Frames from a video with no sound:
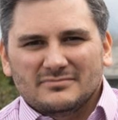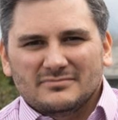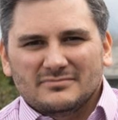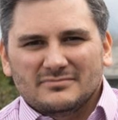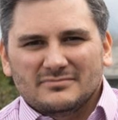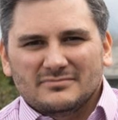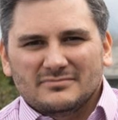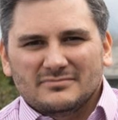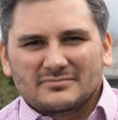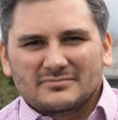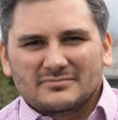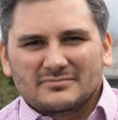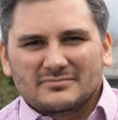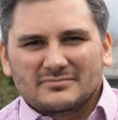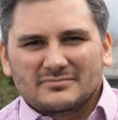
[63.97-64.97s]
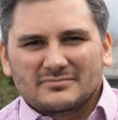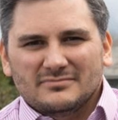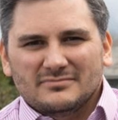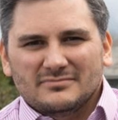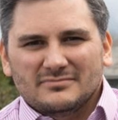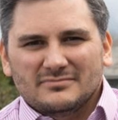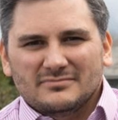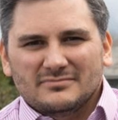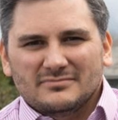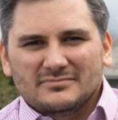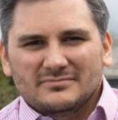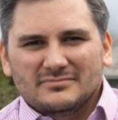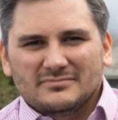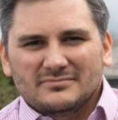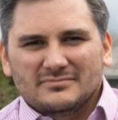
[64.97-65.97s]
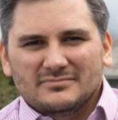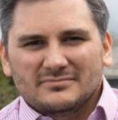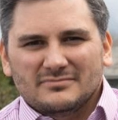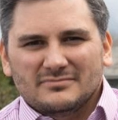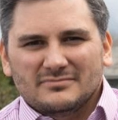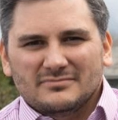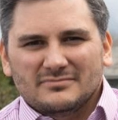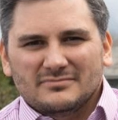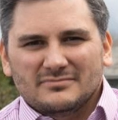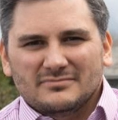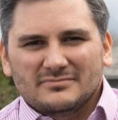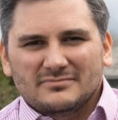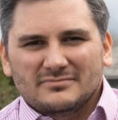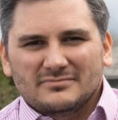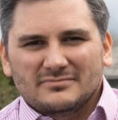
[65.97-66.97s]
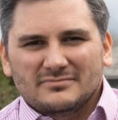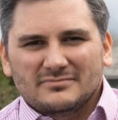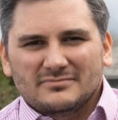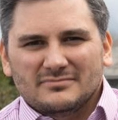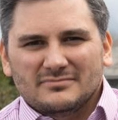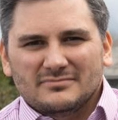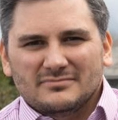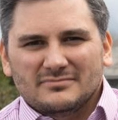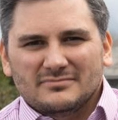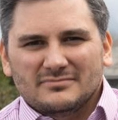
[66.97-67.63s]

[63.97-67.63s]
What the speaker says: (no lip movement)